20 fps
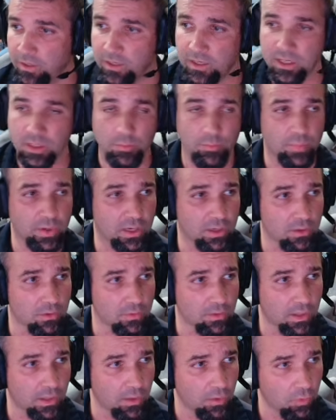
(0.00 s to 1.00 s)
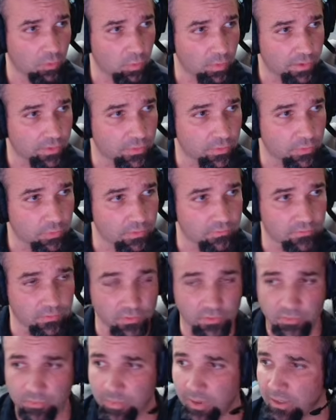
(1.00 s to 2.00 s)
in parallel with the
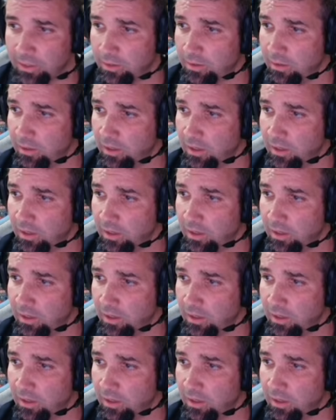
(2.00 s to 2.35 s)
reverse button.